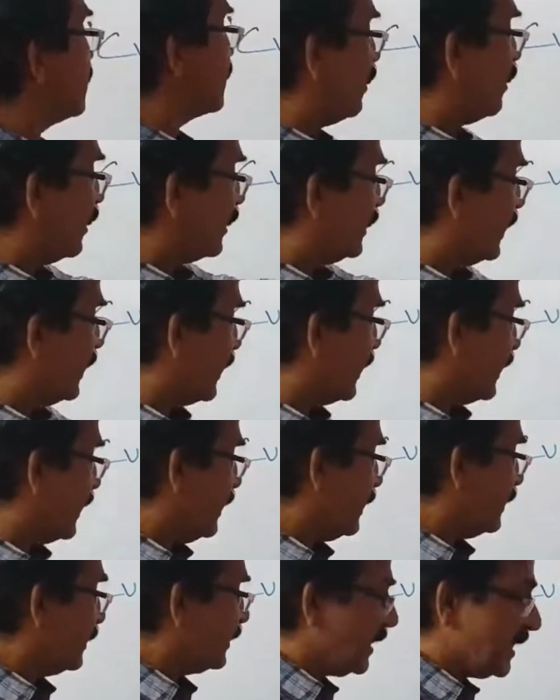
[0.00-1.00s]
these are
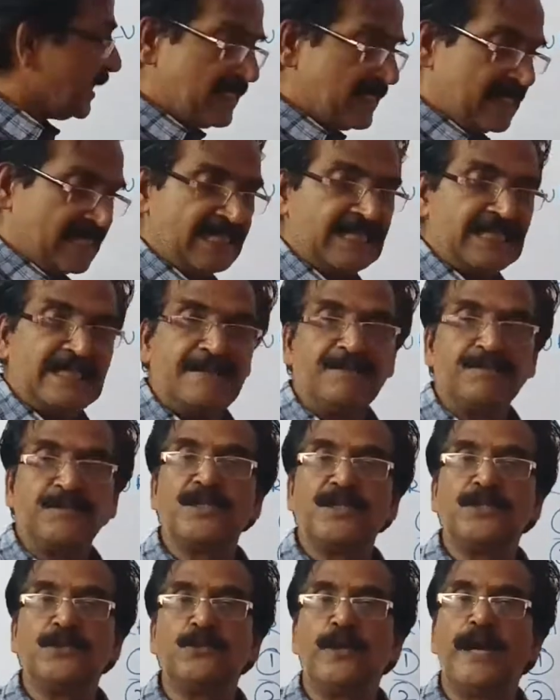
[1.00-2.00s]
the things
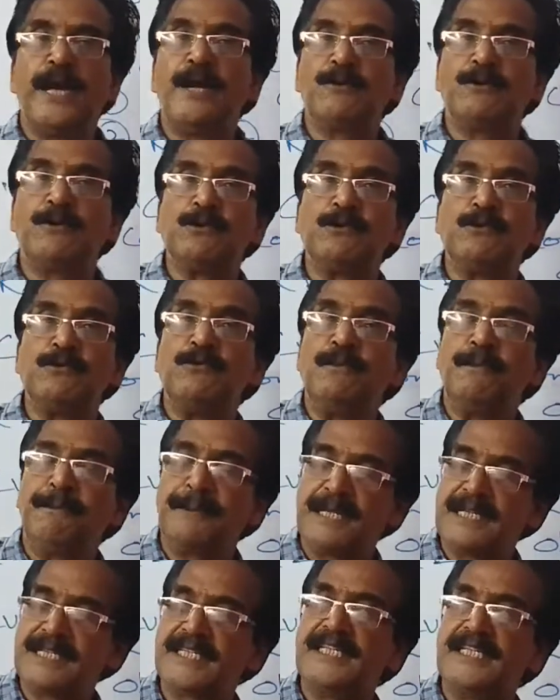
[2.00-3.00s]
you have to
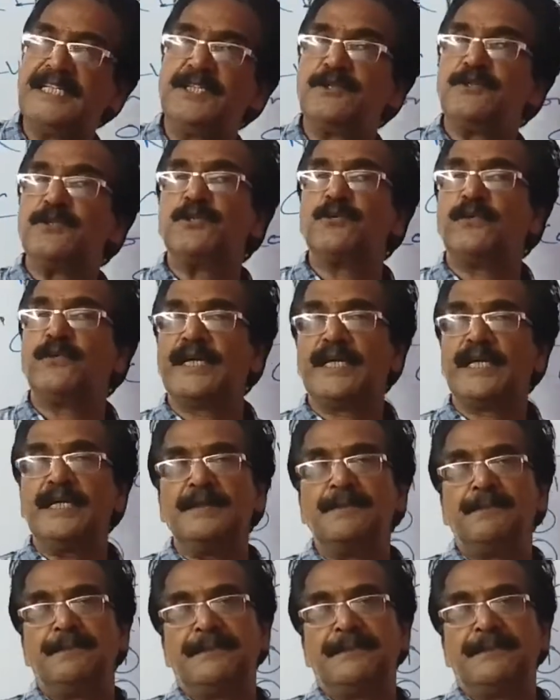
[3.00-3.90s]
present in your